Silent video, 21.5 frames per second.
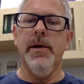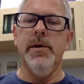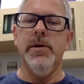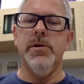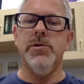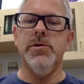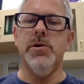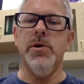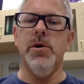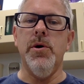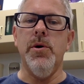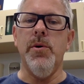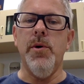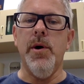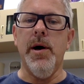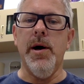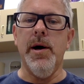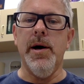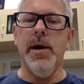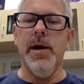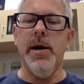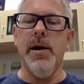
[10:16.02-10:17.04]
So
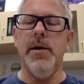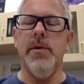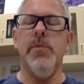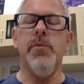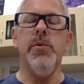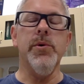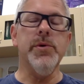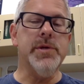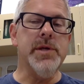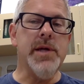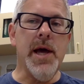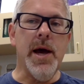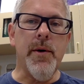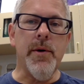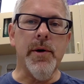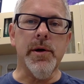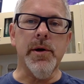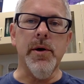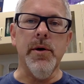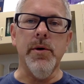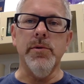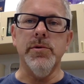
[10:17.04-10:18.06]
we'll see how it
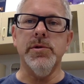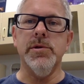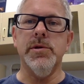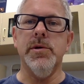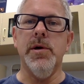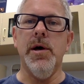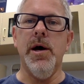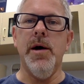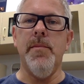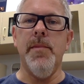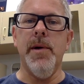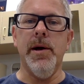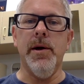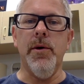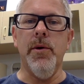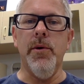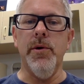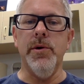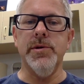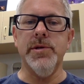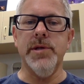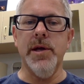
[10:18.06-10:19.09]
goes. My
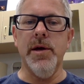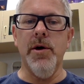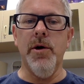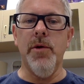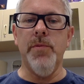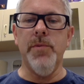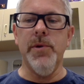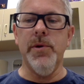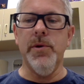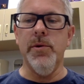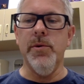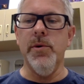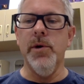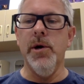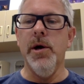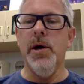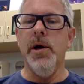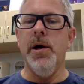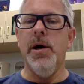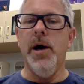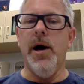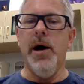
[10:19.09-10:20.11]
goal is to help you
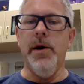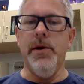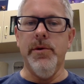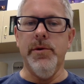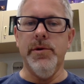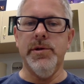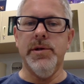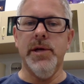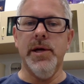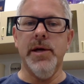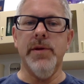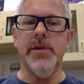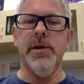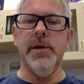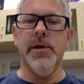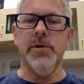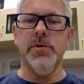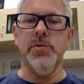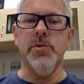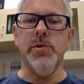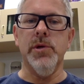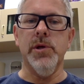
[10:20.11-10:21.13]
understand
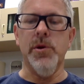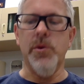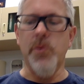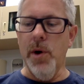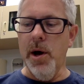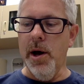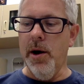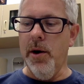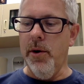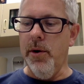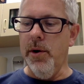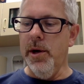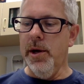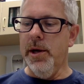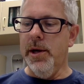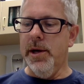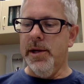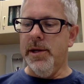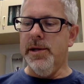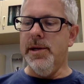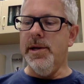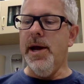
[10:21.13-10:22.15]
things really well,
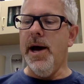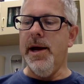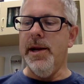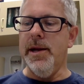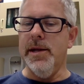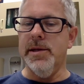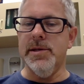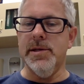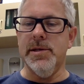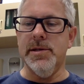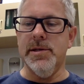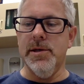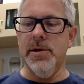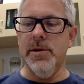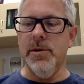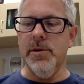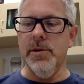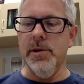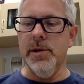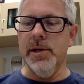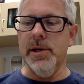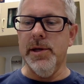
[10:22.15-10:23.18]
not
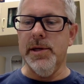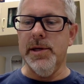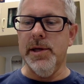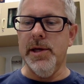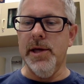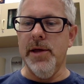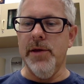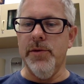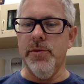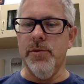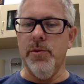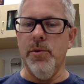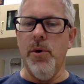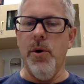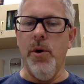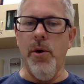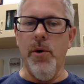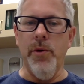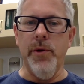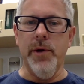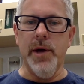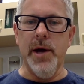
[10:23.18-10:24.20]
necessarily to get through
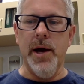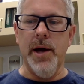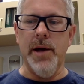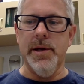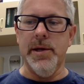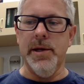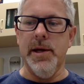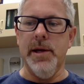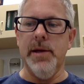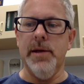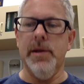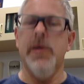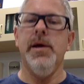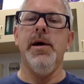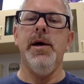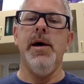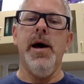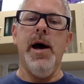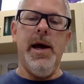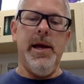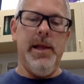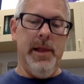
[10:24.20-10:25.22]
all the content.
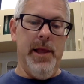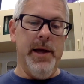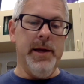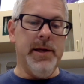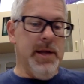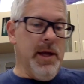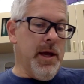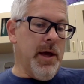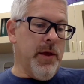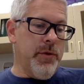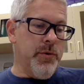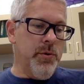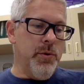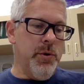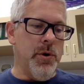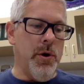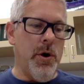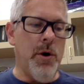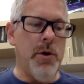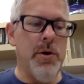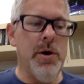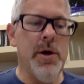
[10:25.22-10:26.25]
I'd like to get through it
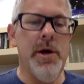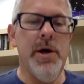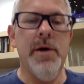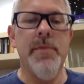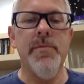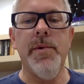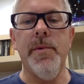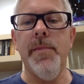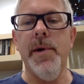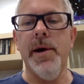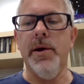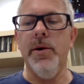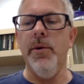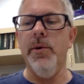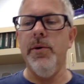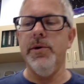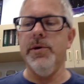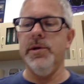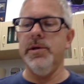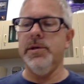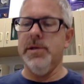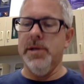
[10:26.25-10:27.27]
all, but my
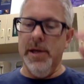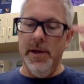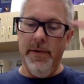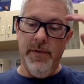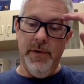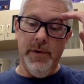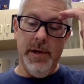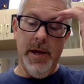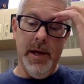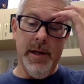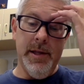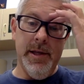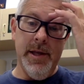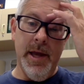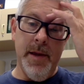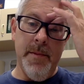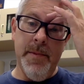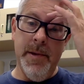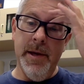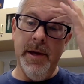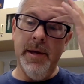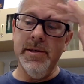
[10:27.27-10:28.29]
goal is if you take the
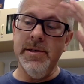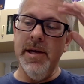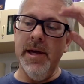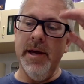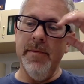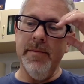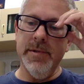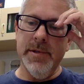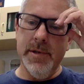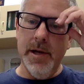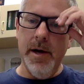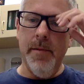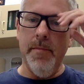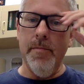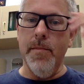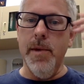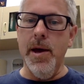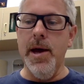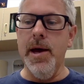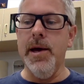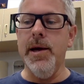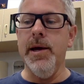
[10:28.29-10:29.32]
AP exams come
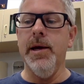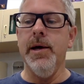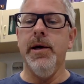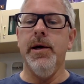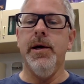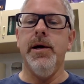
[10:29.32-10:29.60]
May,